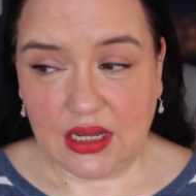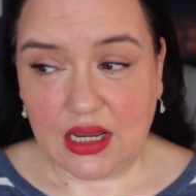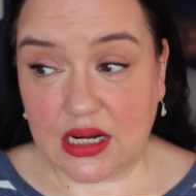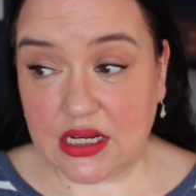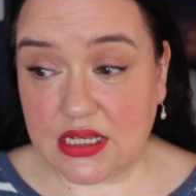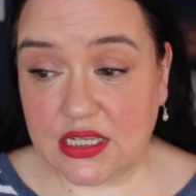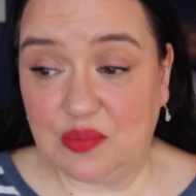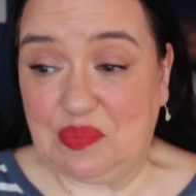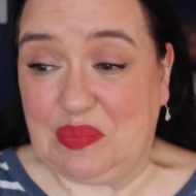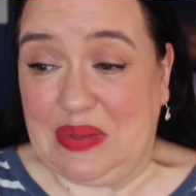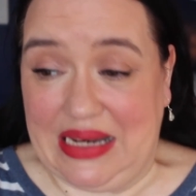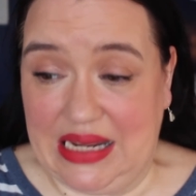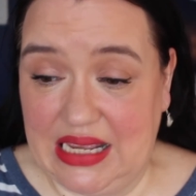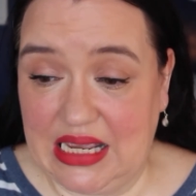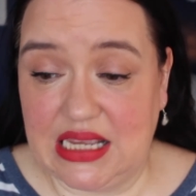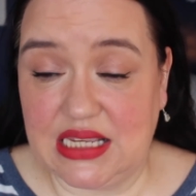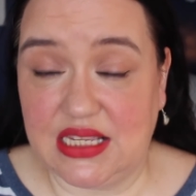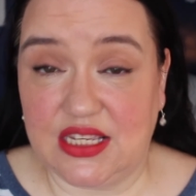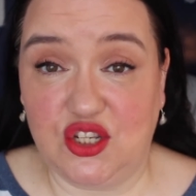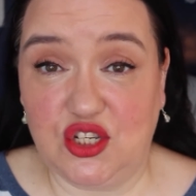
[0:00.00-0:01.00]
And I said,
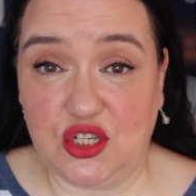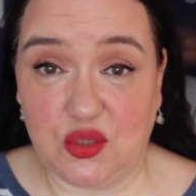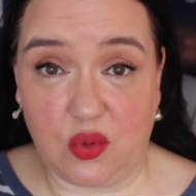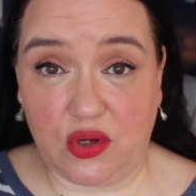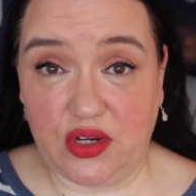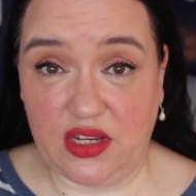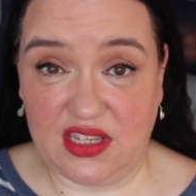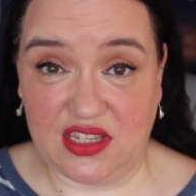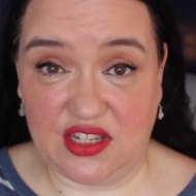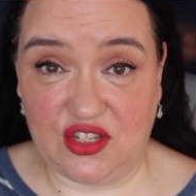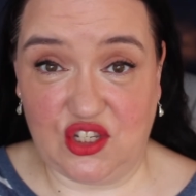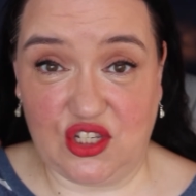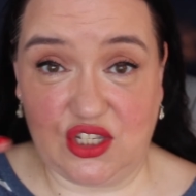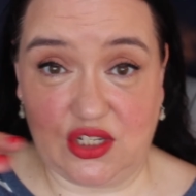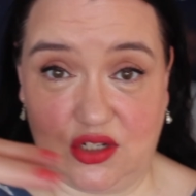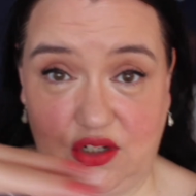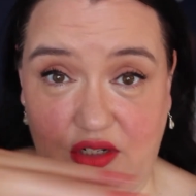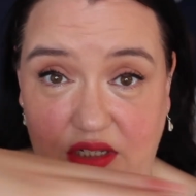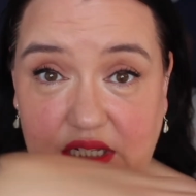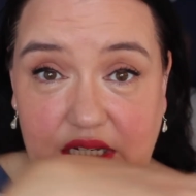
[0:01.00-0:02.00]
please, I just want you to
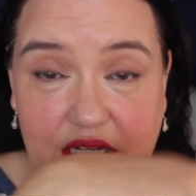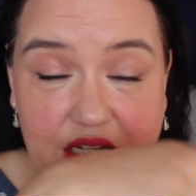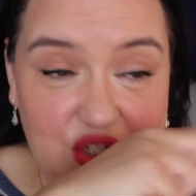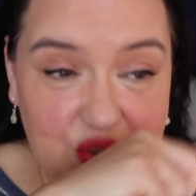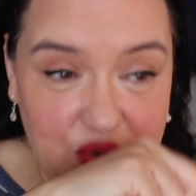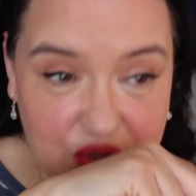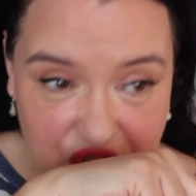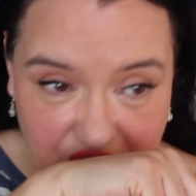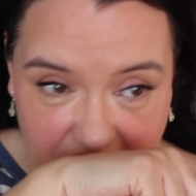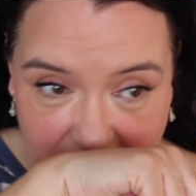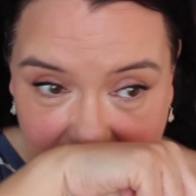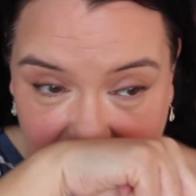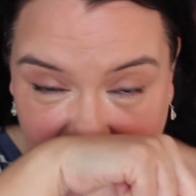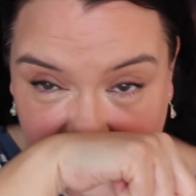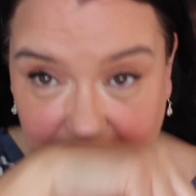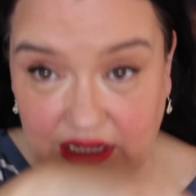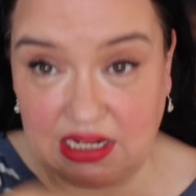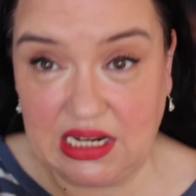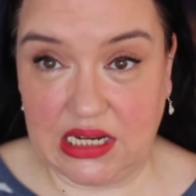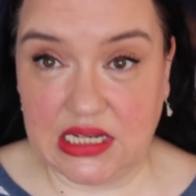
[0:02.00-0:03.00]
just cut it into a straight
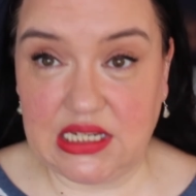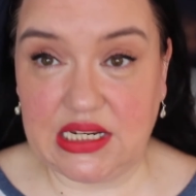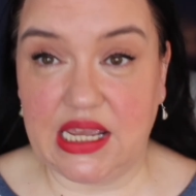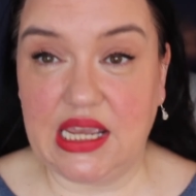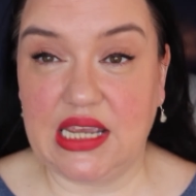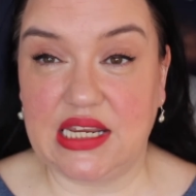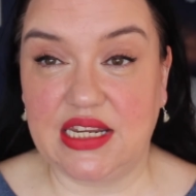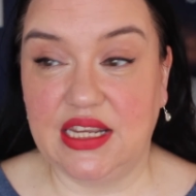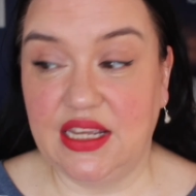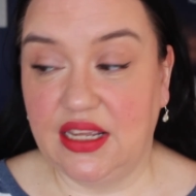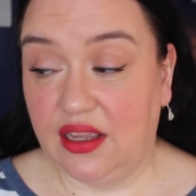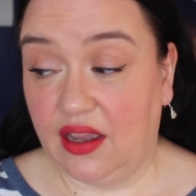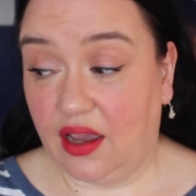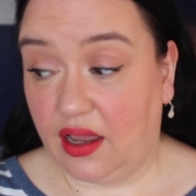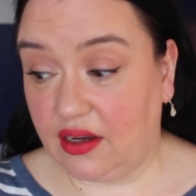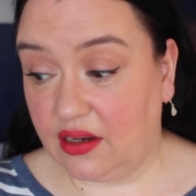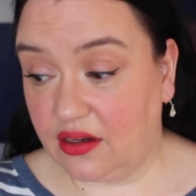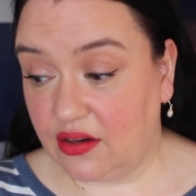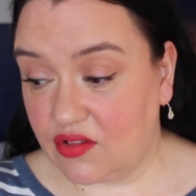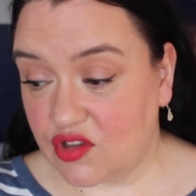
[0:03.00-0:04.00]
line. And he did.
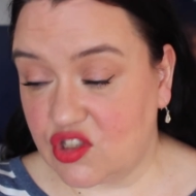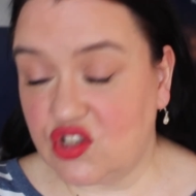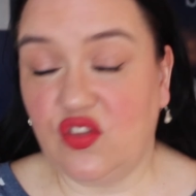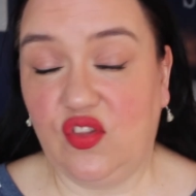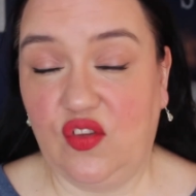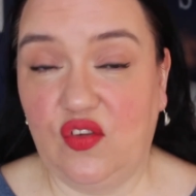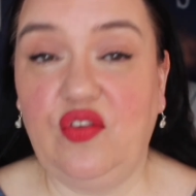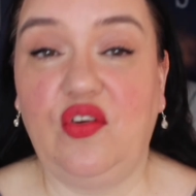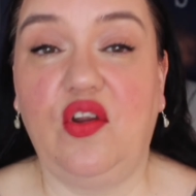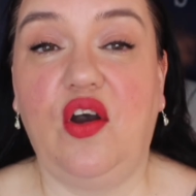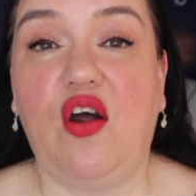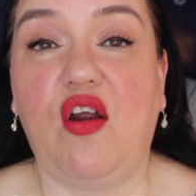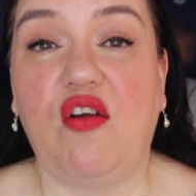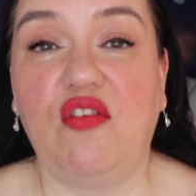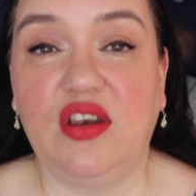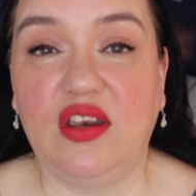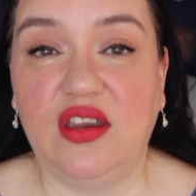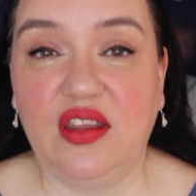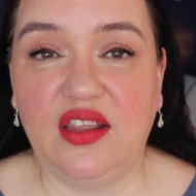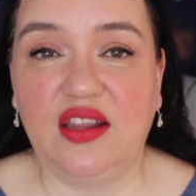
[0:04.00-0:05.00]
And I looked on the
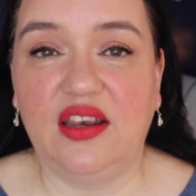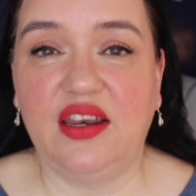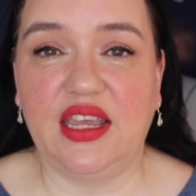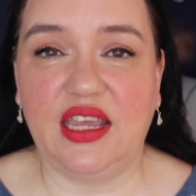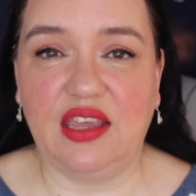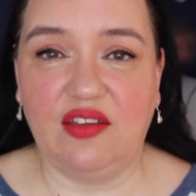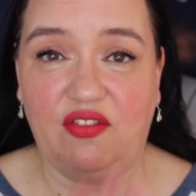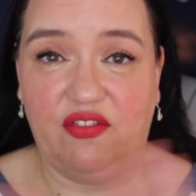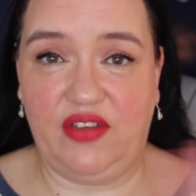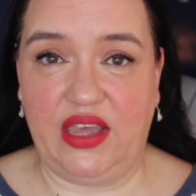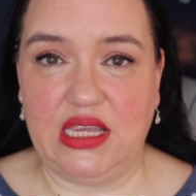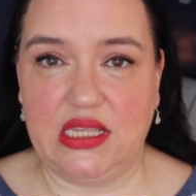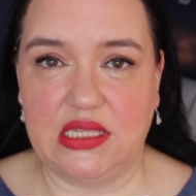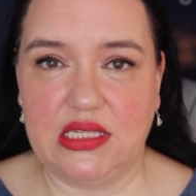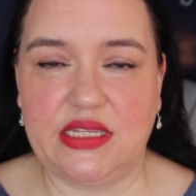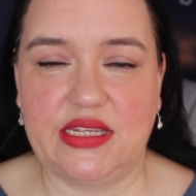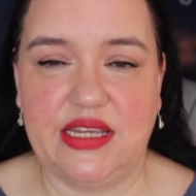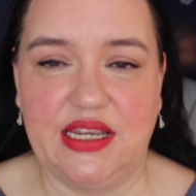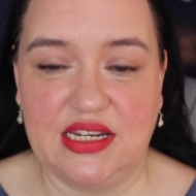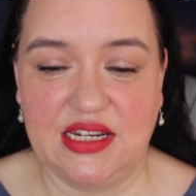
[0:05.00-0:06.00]
floor and nearly
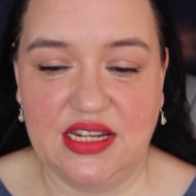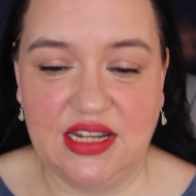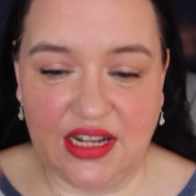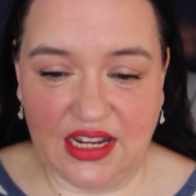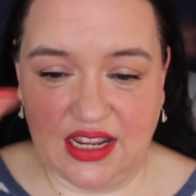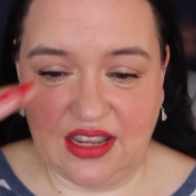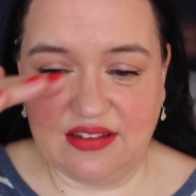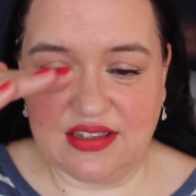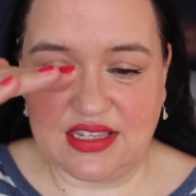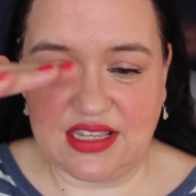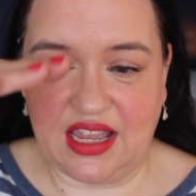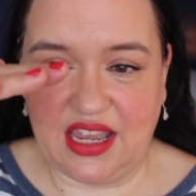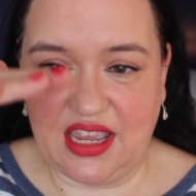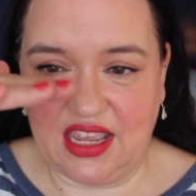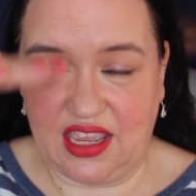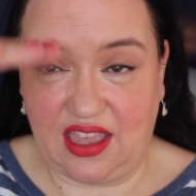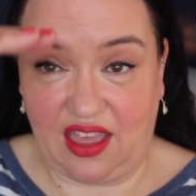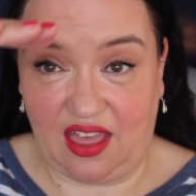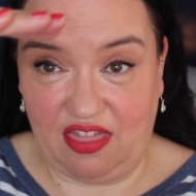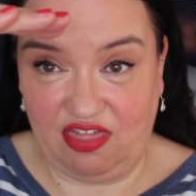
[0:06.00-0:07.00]
fainted. It's
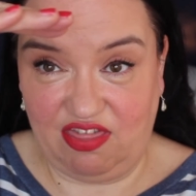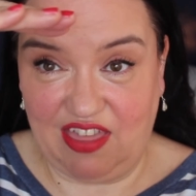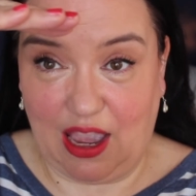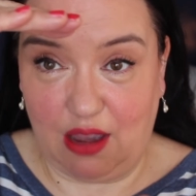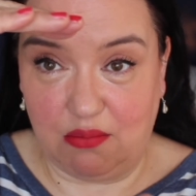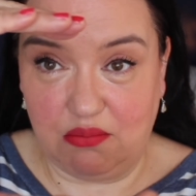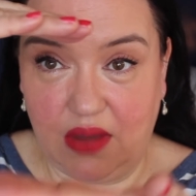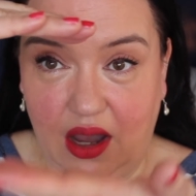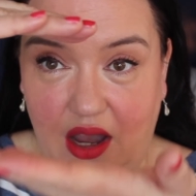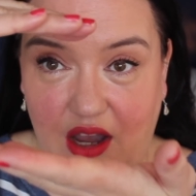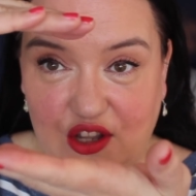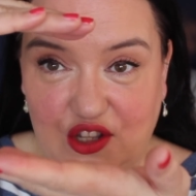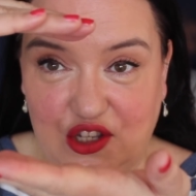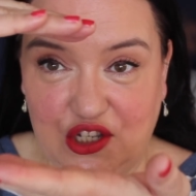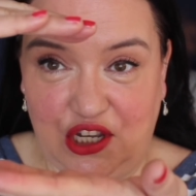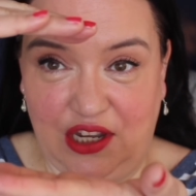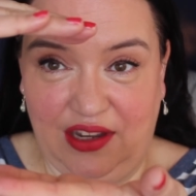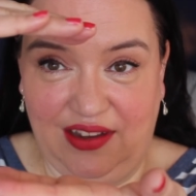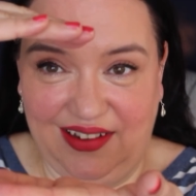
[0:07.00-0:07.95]
like that much.